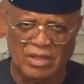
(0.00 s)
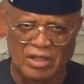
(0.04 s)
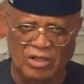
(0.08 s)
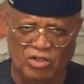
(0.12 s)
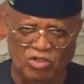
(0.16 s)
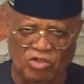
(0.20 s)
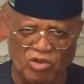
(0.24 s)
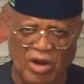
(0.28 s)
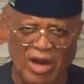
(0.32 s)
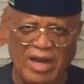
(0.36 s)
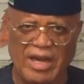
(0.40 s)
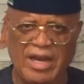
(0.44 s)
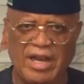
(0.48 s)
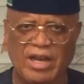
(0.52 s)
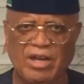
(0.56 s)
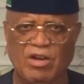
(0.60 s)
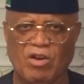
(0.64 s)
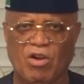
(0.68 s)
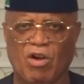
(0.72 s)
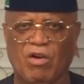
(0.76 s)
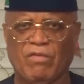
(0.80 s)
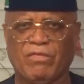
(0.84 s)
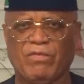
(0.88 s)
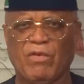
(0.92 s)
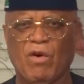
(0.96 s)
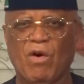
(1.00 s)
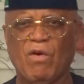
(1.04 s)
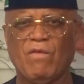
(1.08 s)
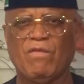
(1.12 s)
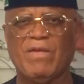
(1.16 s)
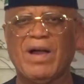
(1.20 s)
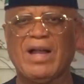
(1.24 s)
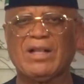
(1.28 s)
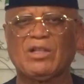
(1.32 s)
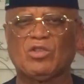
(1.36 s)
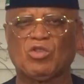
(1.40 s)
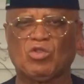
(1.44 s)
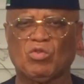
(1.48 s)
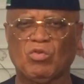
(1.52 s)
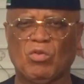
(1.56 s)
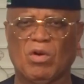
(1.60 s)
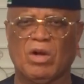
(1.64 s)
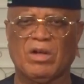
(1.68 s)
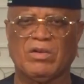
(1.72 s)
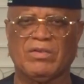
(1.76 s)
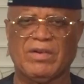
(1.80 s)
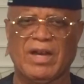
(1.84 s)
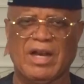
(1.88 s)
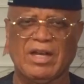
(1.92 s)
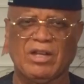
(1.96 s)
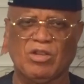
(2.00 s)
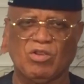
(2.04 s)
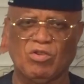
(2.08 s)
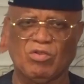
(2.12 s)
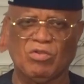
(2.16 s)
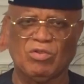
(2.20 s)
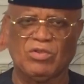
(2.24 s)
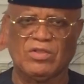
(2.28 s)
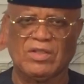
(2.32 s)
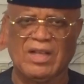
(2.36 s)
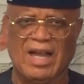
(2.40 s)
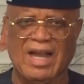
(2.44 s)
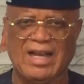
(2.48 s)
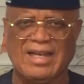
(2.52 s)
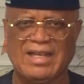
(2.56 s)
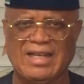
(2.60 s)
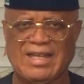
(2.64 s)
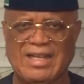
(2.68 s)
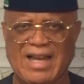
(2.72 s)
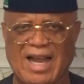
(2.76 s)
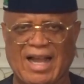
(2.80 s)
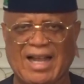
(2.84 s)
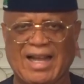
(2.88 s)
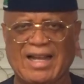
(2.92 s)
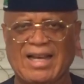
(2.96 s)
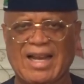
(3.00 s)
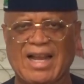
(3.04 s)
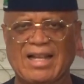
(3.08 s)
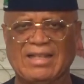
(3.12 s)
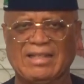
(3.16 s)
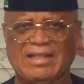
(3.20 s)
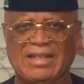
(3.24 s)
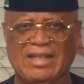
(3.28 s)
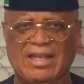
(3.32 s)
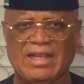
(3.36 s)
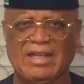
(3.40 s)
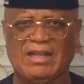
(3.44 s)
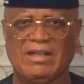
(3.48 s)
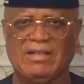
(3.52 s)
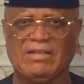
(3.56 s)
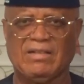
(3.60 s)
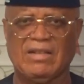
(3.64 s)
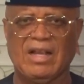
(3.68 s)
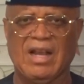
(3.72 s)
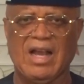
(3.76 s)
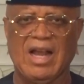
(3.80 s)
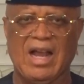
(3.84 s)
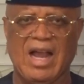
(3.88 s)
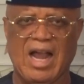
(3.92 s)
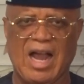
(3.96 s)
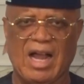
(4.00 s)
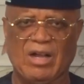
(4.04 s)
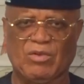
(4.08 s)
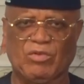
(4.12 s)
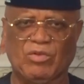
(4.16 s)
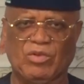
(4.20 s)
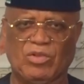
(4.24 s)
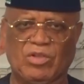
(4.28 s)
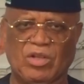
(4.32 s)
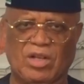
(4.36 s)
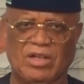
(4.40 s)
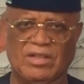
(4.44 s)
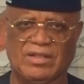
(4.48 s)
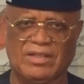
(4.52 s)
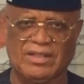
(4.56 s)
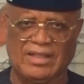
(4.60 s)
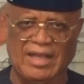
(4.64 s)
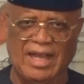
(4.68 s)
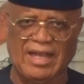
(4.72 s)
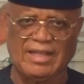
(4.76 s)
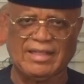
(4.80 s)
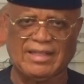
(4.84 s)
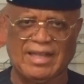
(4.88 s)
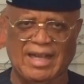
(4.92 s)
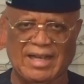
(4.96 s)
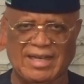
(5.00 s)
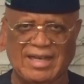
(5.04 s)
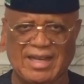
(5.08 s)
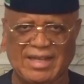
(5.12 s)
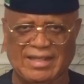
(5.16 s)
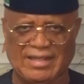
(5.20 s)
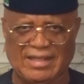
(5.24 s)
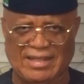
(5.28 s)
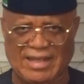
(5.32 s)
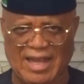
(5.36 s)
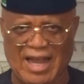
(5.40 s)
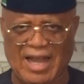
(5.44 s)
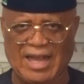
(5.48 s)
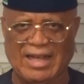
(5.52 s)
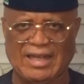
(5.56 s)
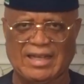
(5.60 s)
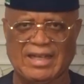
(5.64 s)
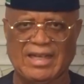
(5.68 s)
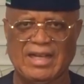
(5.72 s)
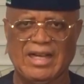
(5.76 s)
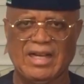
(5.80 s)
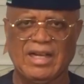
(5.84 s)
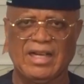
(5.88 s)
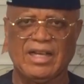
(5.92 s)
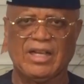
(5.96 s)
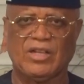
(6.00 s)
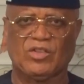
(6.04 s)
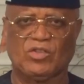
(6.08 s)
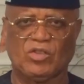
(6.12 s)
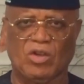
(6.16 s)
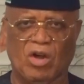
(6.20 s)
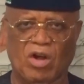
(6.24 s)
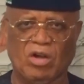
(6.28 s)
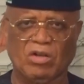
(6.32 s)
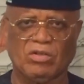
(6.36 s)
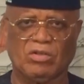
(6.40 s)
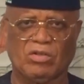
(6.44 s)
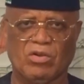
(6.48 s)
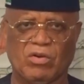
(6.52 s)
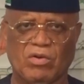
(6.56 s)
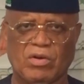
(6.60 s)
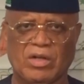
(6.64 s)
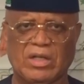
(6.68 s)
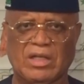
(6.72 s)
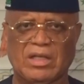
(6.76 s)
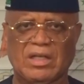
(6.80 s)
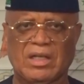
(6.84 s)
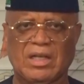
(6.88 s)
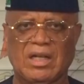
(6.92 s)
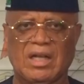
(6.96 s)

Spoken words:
The training of over 200 youths at the Dakada Skills Acquisition Center, the SAC, is ongoing,